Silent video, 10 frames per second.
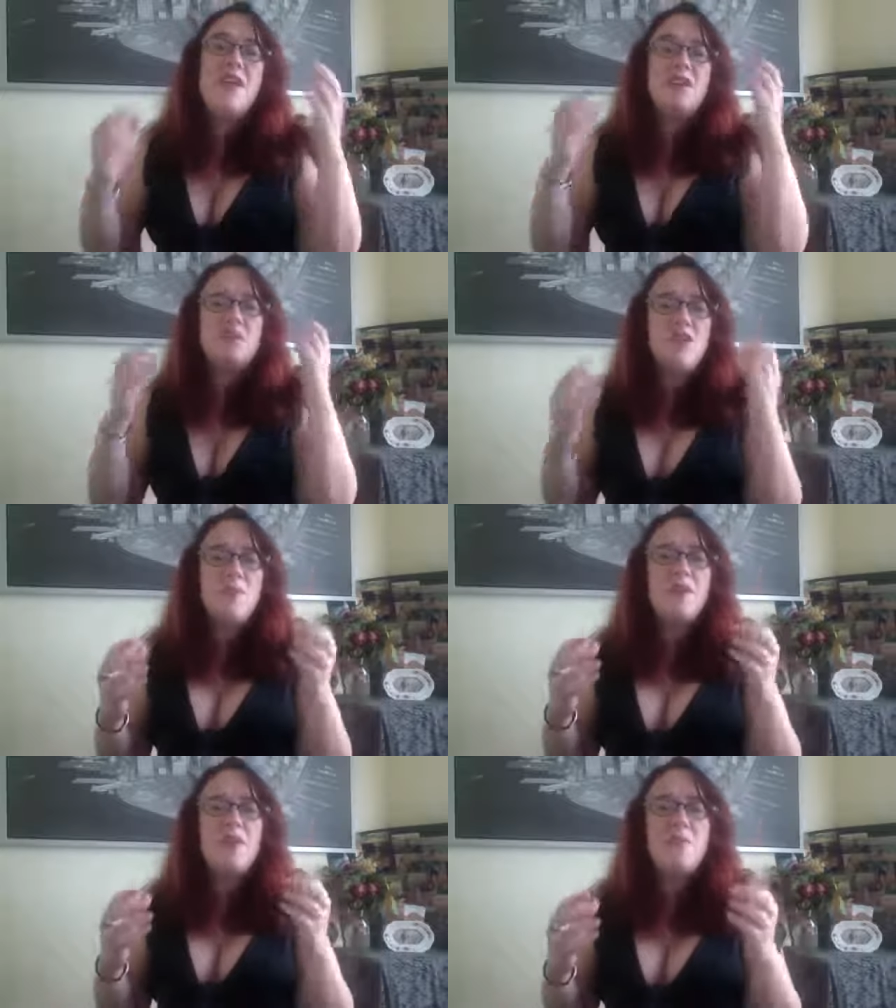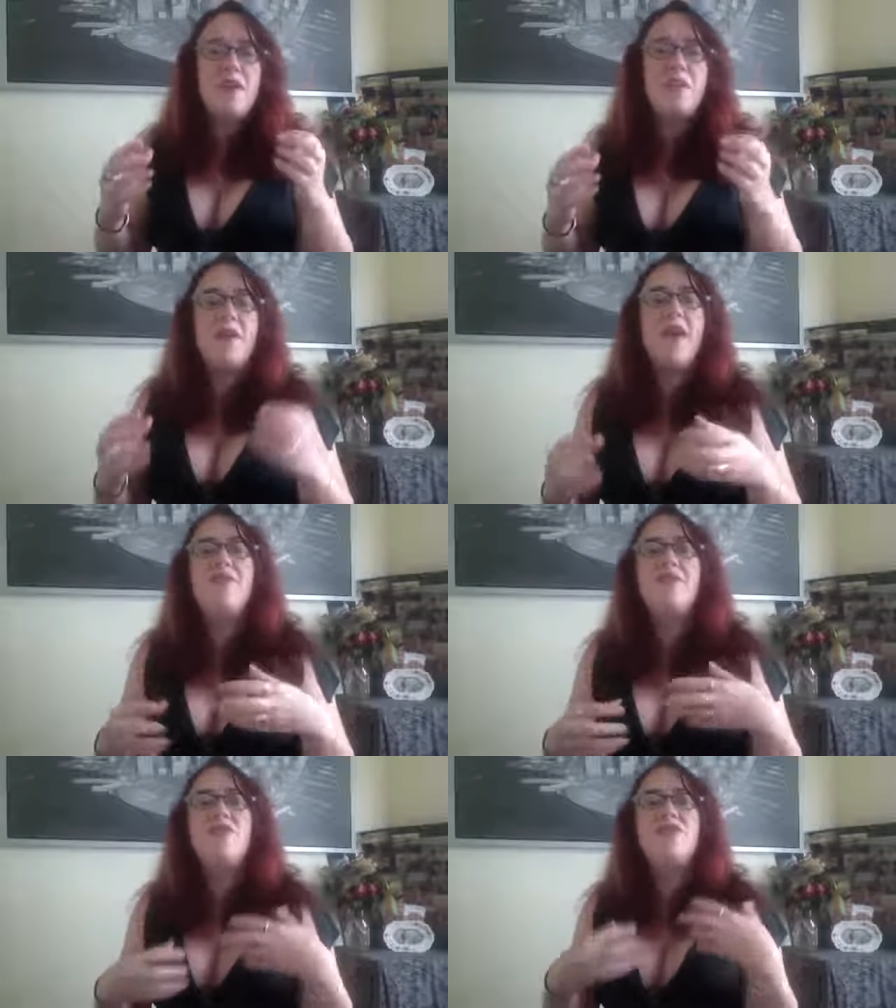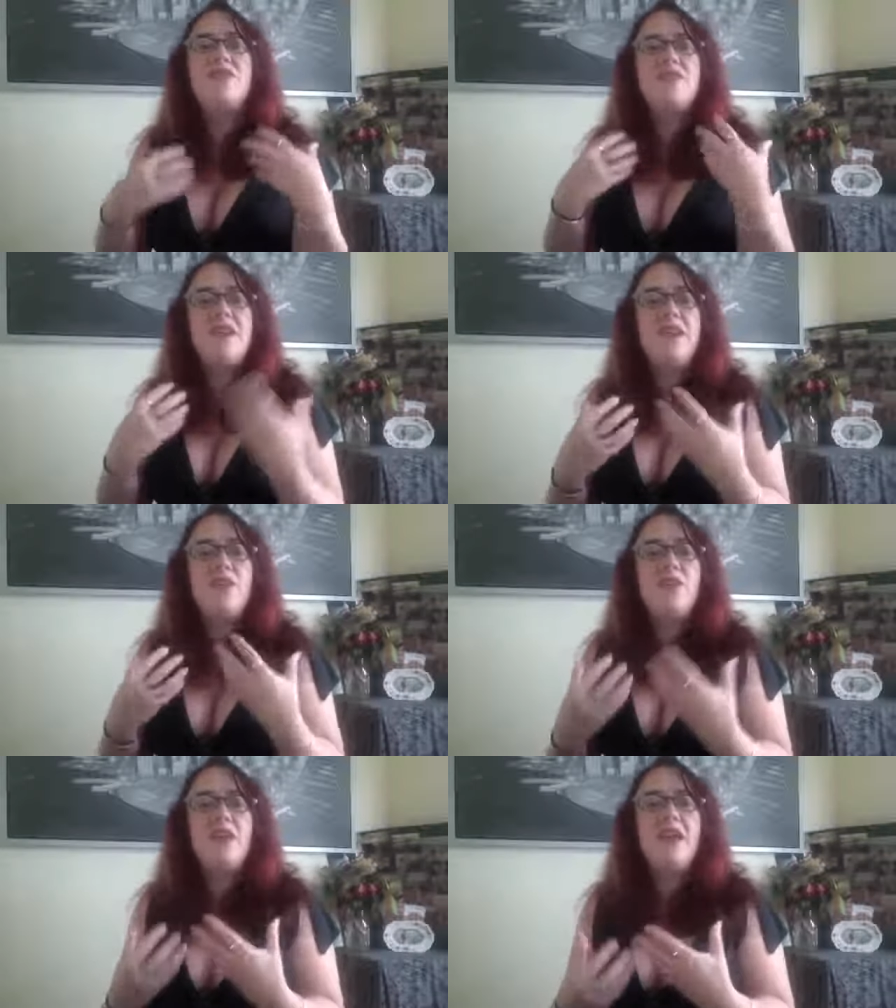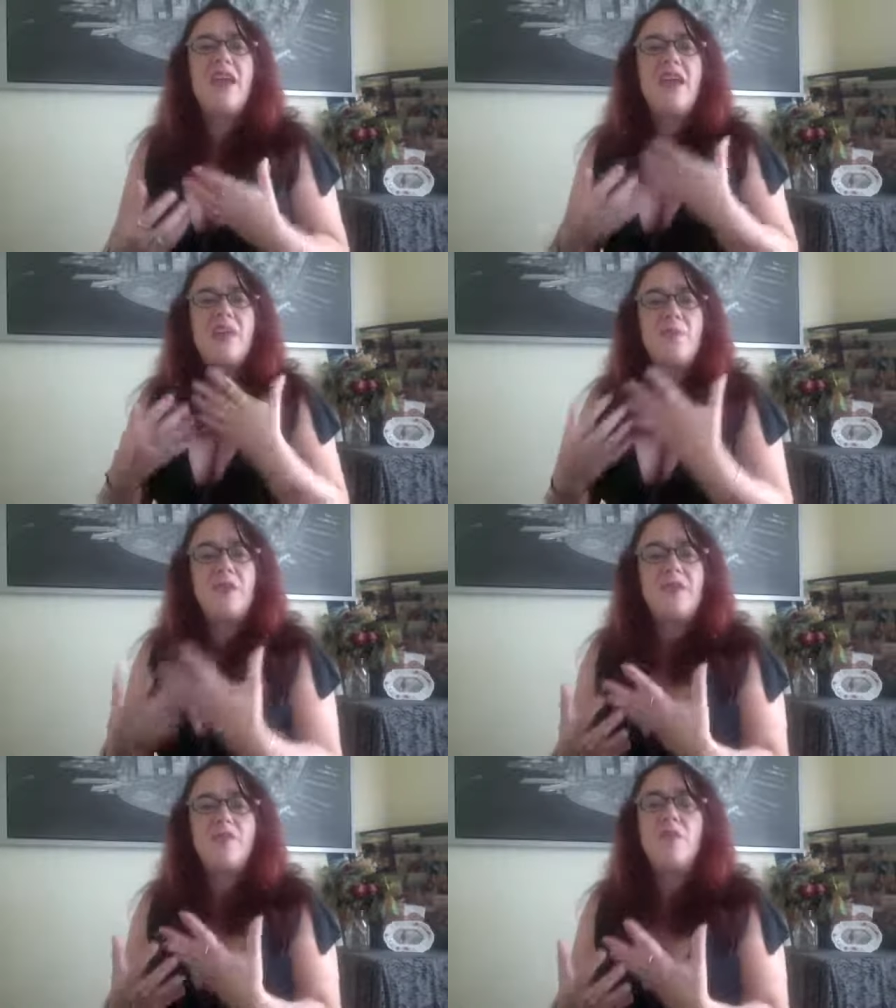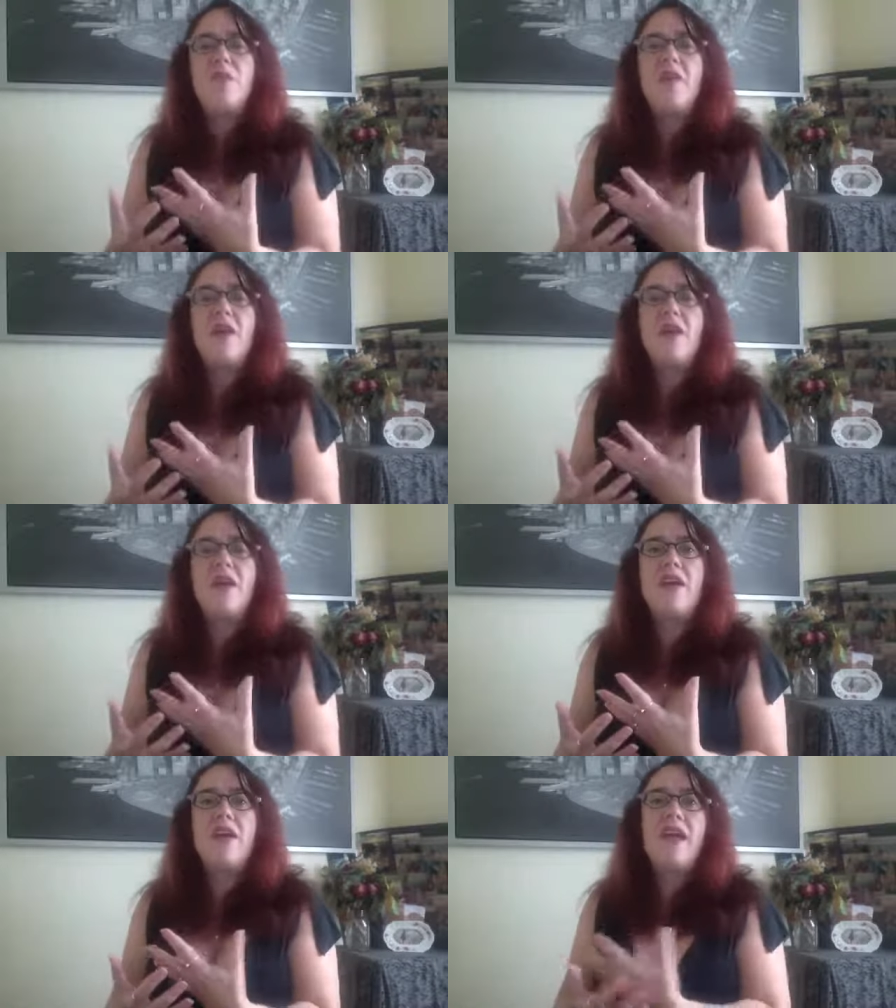it's so much better. We have to just take a look at the place where we are